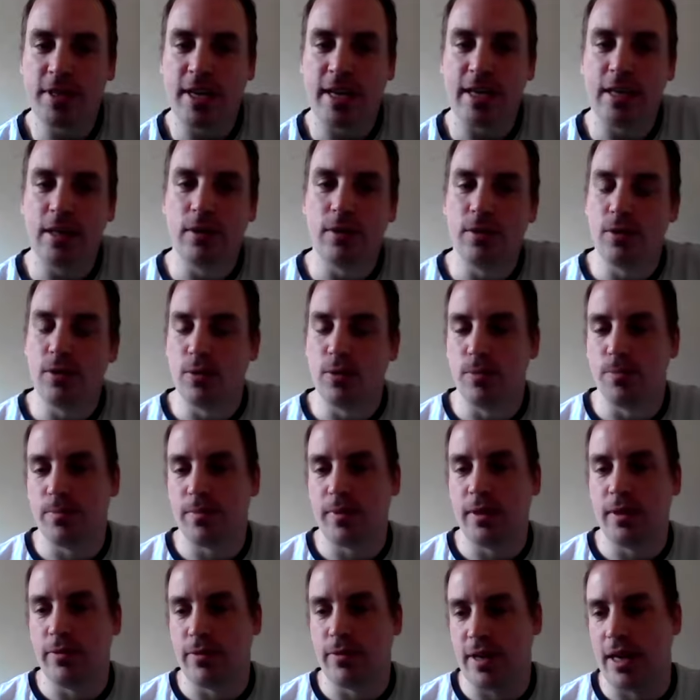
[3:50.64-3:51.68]
that
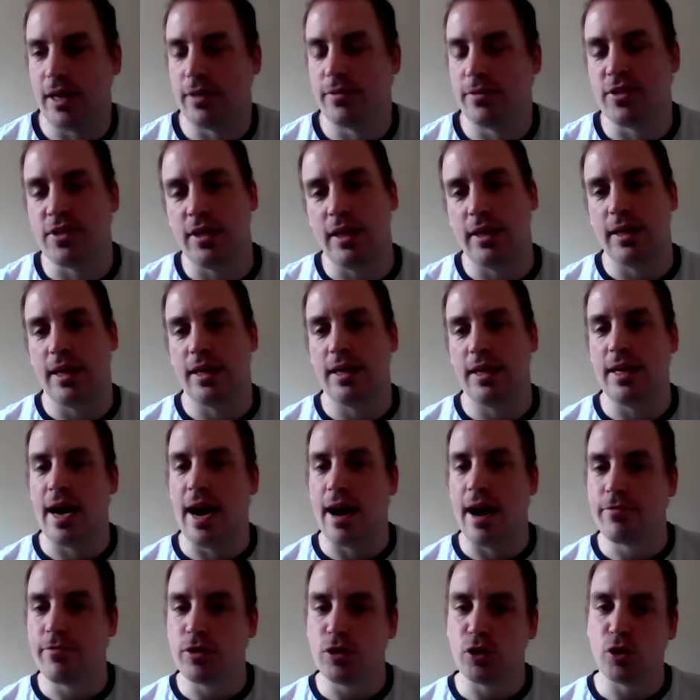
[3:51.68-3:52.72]
you've kind of seen that you
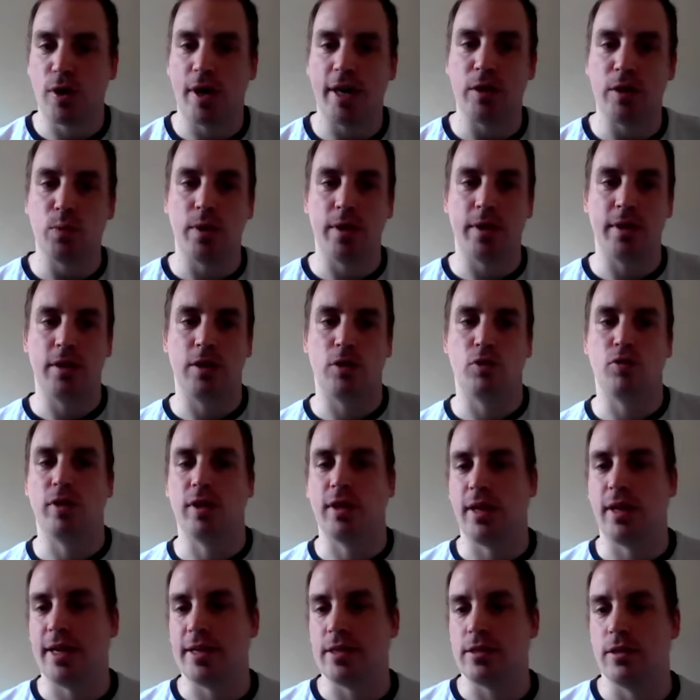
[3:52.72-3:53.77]
haven't trained with and you'd
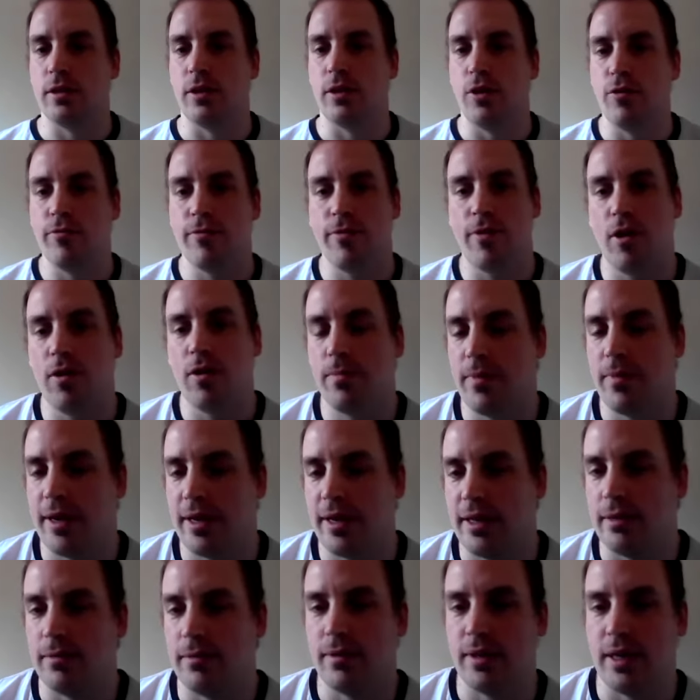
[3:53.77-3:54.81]
really like to learn from?
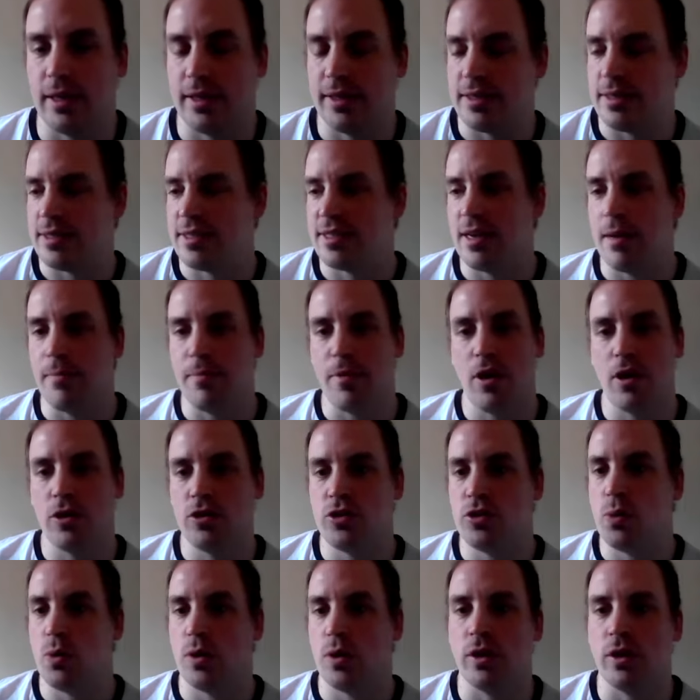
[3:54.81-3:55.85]
Any kind of like
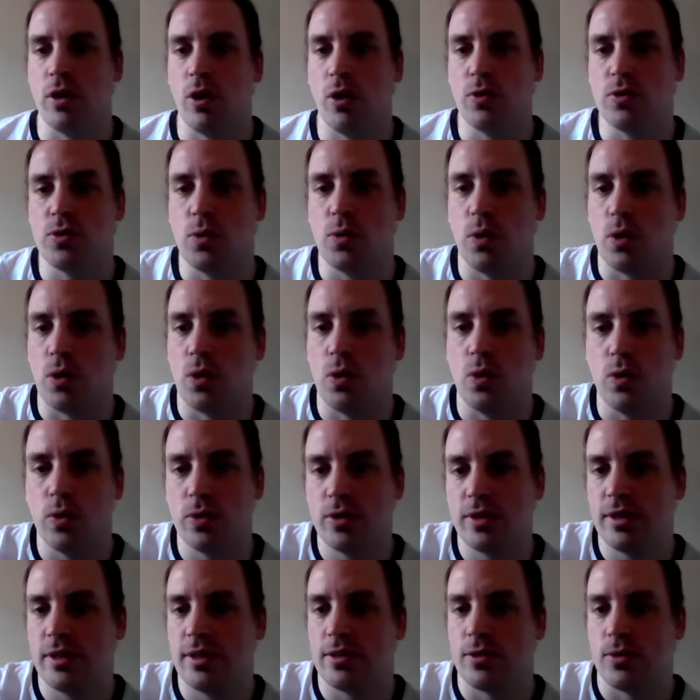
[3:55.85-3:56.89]
seminars you want to go to, or
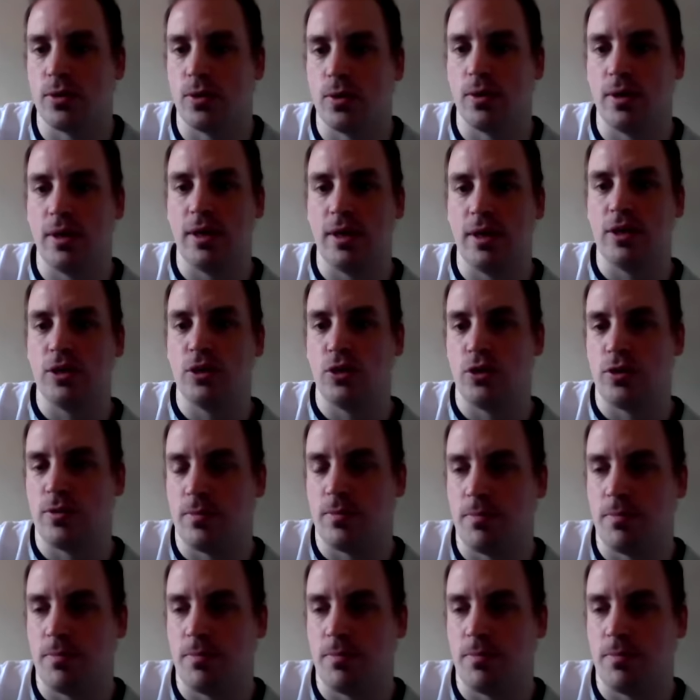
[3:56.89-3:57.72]
courses, or just